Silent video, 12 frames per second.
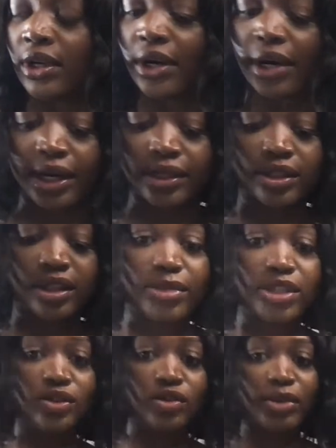All right, so let
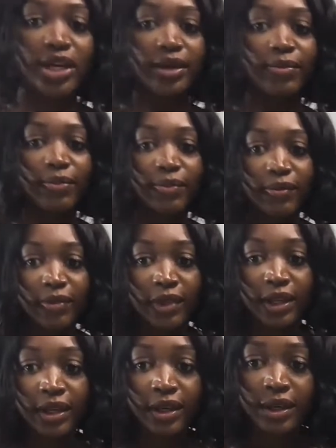me zoom in.
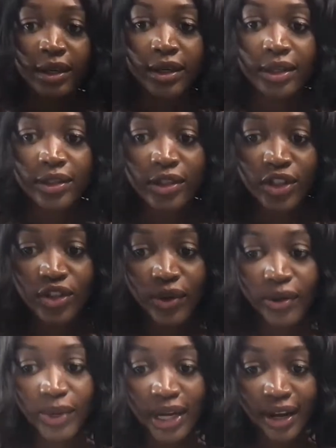Just
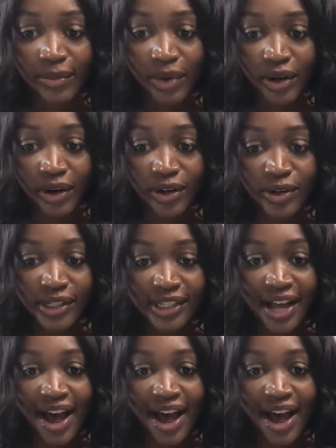showing what kind of paint I'm using?